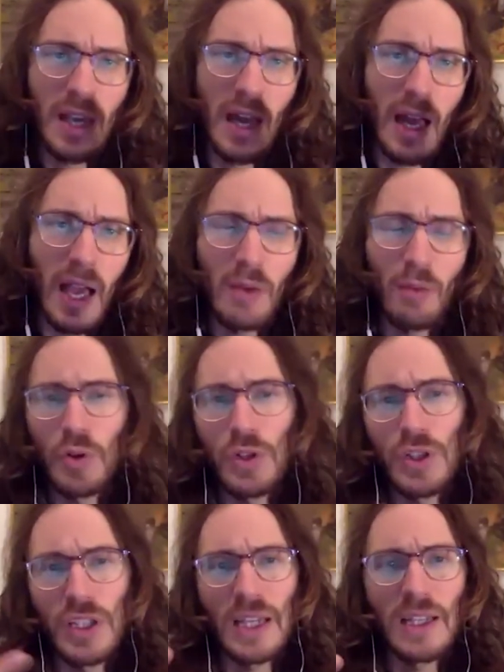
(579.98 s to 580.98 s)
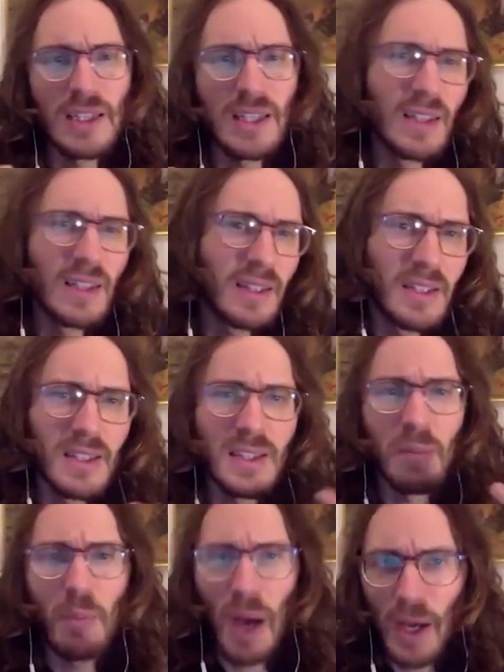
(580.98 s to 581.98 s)
I wouldn't say that this is
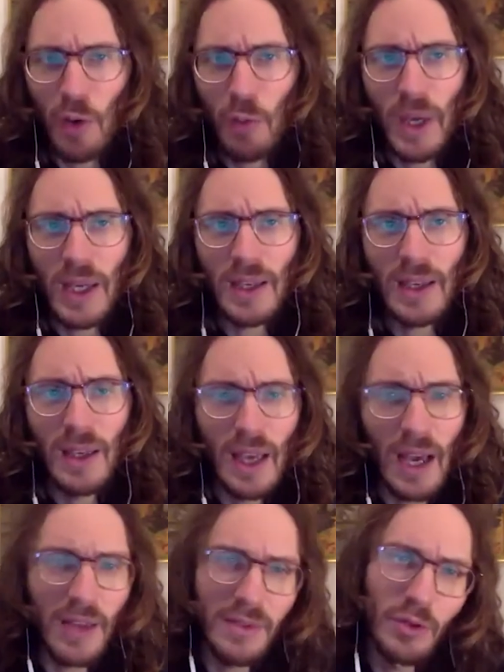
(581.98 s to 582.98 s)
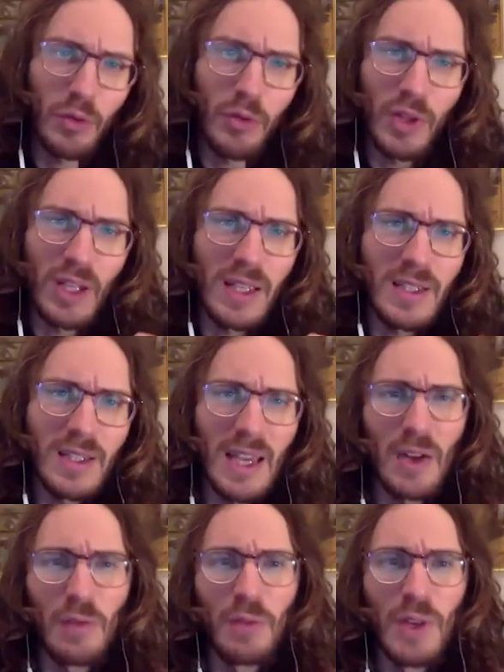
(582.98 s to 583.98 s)
a biopic. I don't think it's
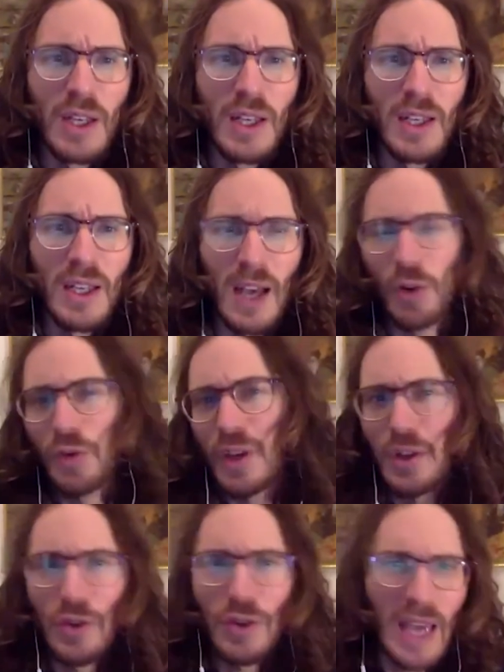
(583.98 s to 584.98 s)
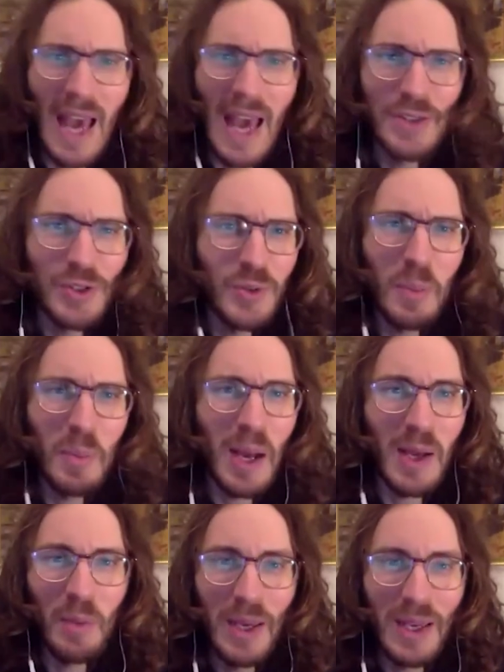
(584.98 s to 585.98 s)
kind of, I don't think you can do a
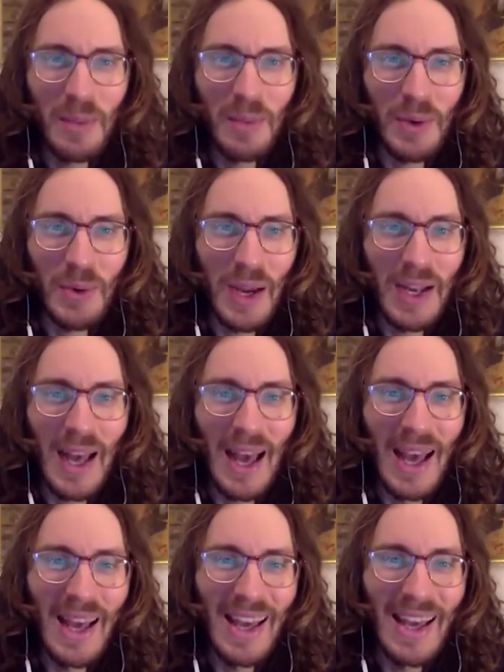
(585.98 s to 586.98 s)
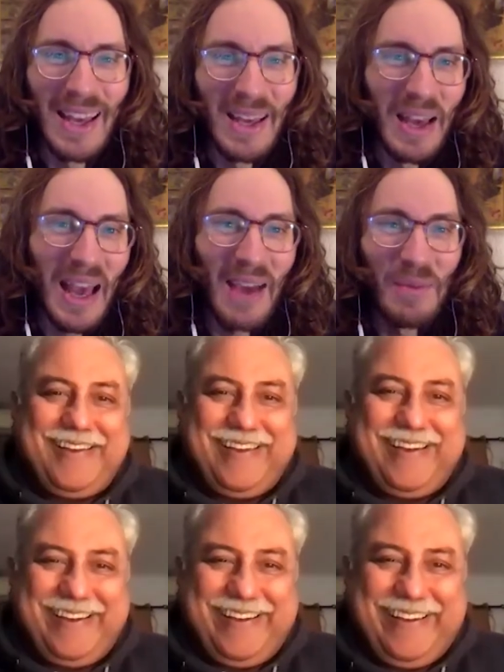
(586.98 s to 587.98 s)
biopic about Greta
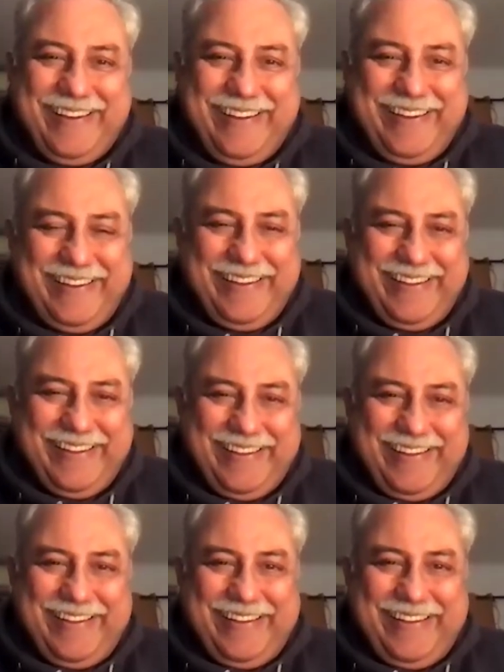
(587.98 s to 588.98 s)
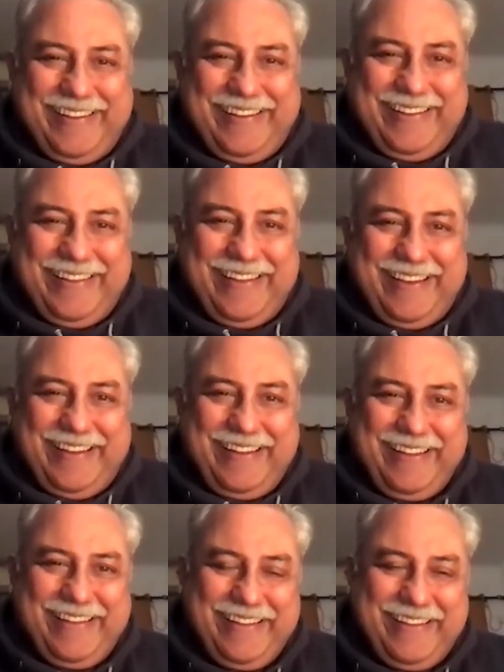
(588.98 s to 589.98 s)
at this moment. I think it would be
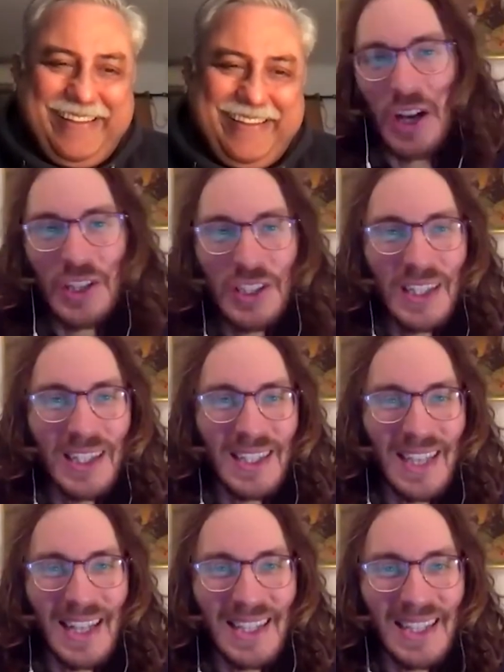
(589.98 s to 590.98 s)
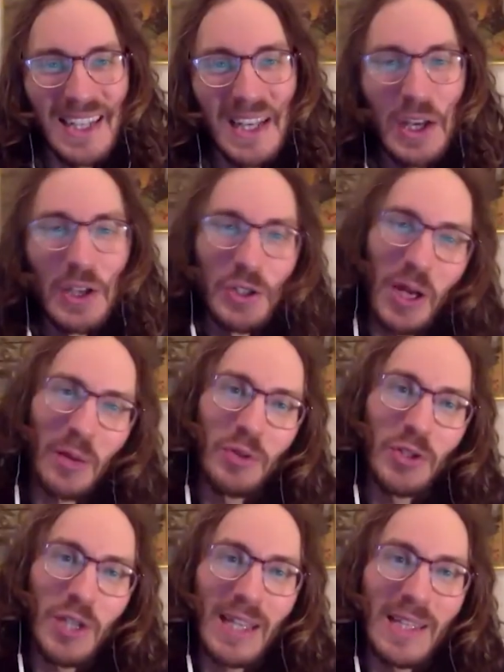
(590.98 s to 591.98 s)
unjust in a sense. So I
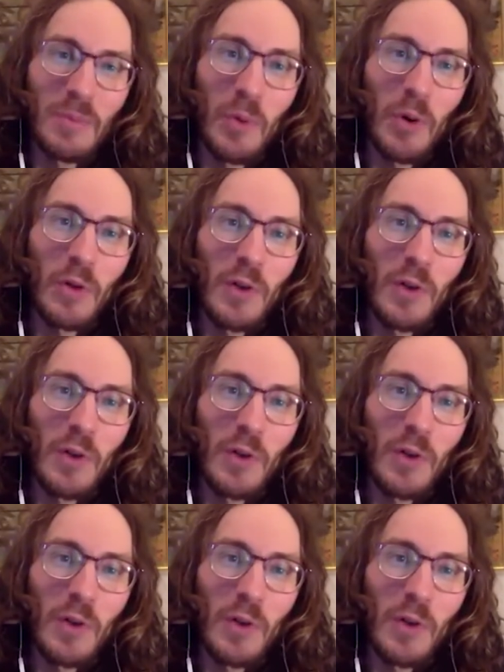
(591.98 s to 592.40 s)
would say it's more